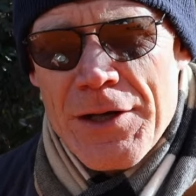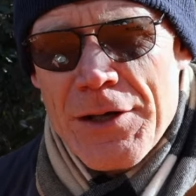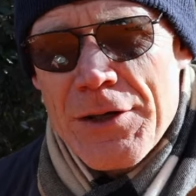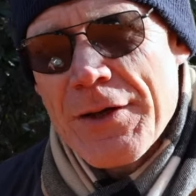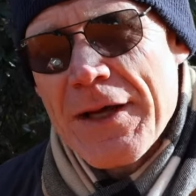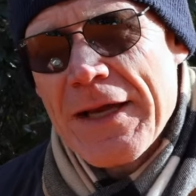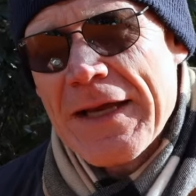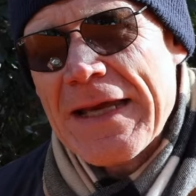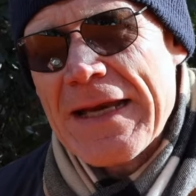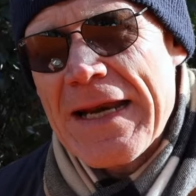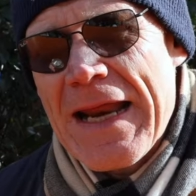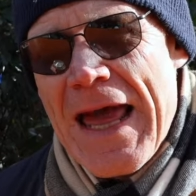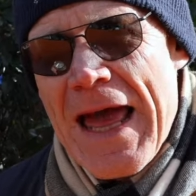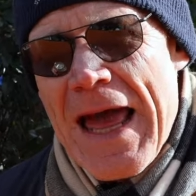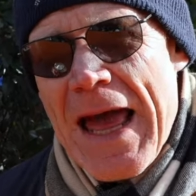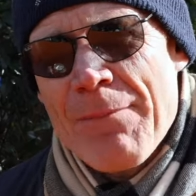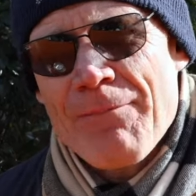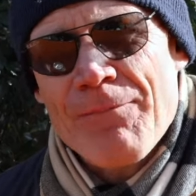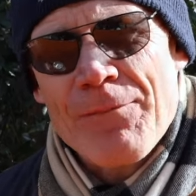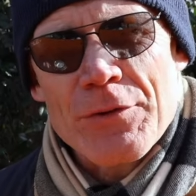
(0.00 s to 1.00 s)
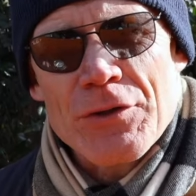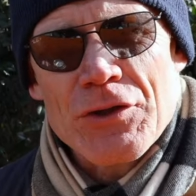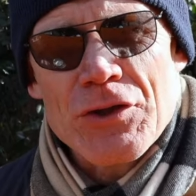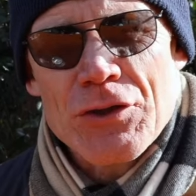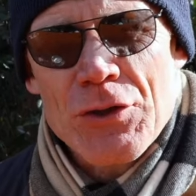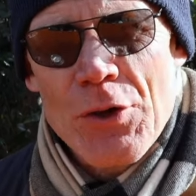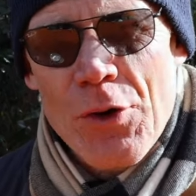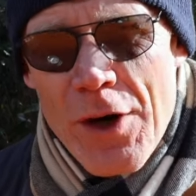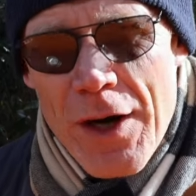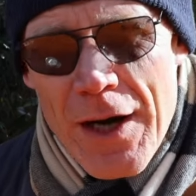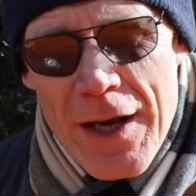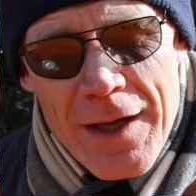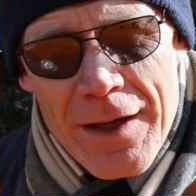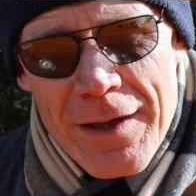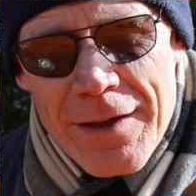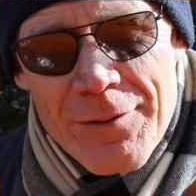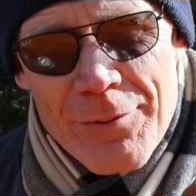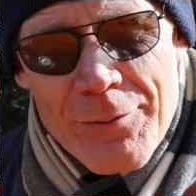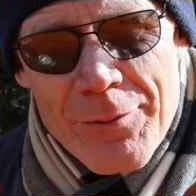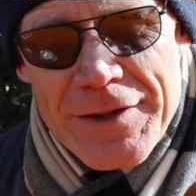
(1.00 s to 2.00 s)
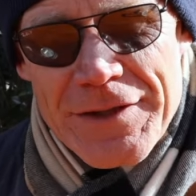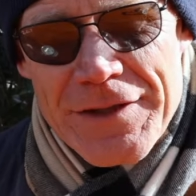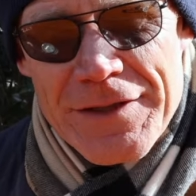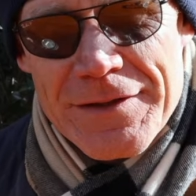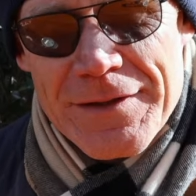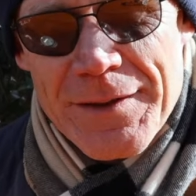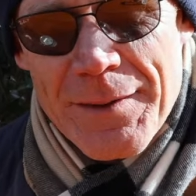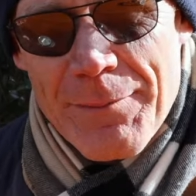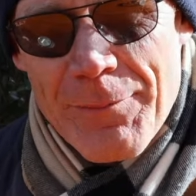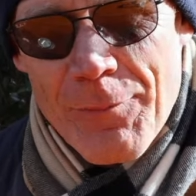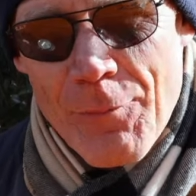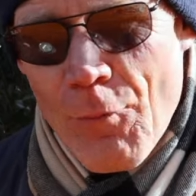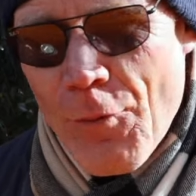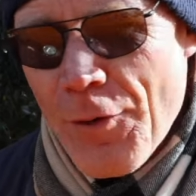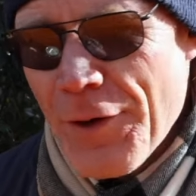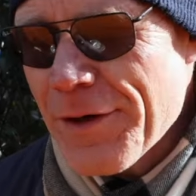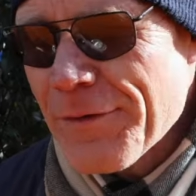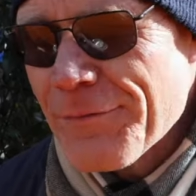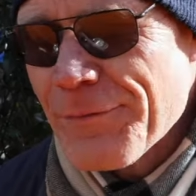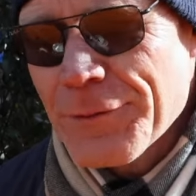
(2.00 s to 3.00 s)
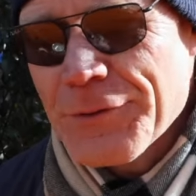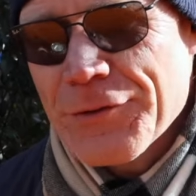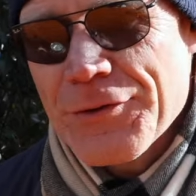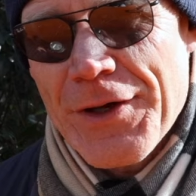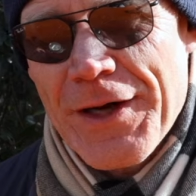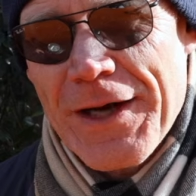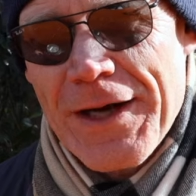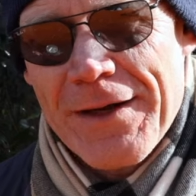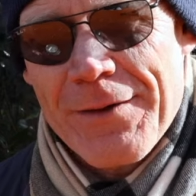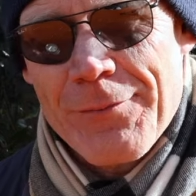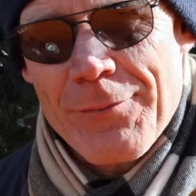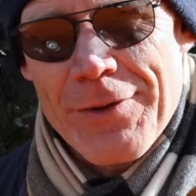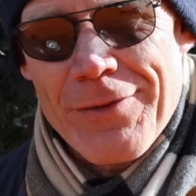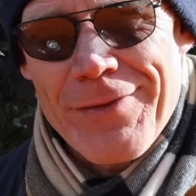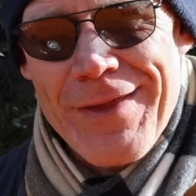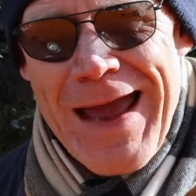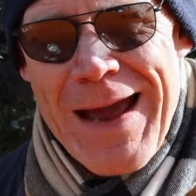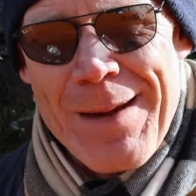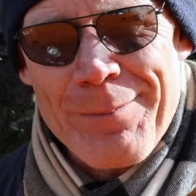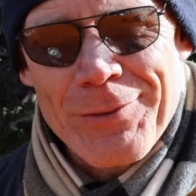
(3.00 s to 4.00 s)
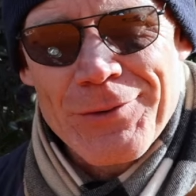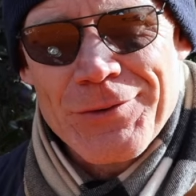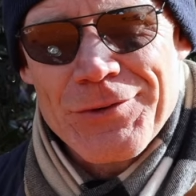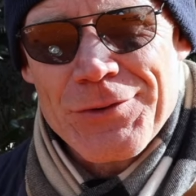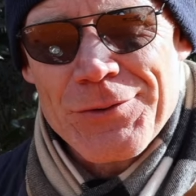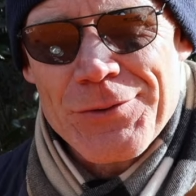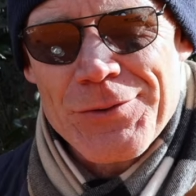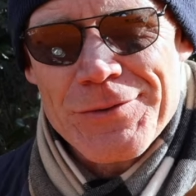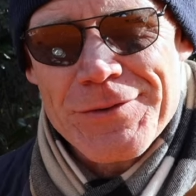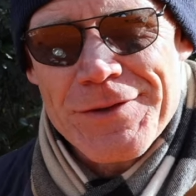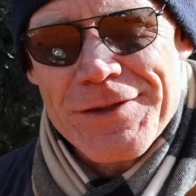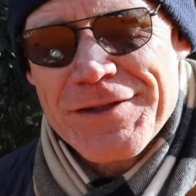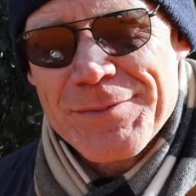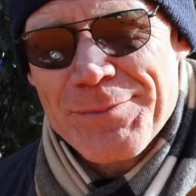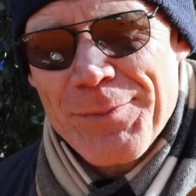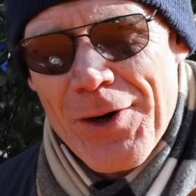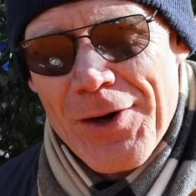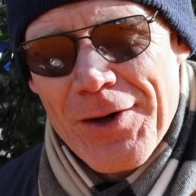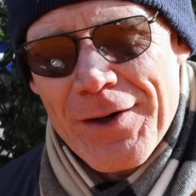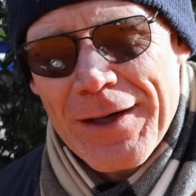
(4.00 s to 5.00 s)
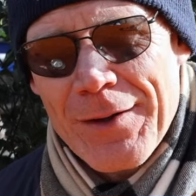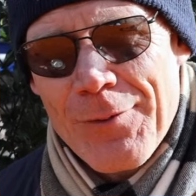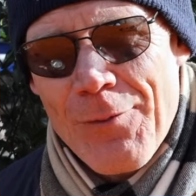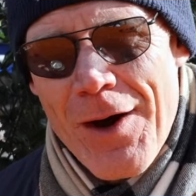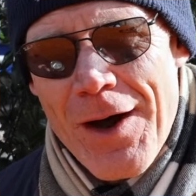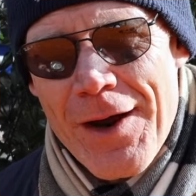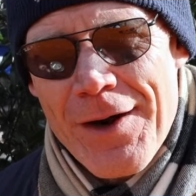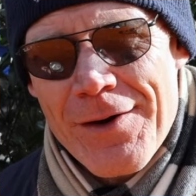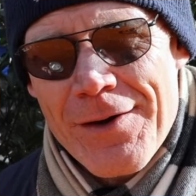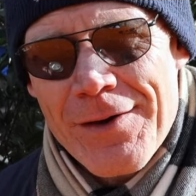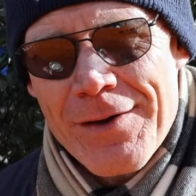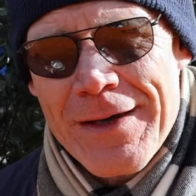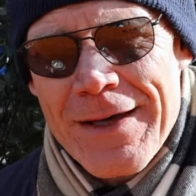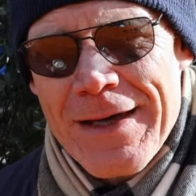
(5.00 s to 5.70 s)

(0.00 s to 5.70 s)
You can get Apfelschorle, which is a wonderful drink with apple juice and sparkling water.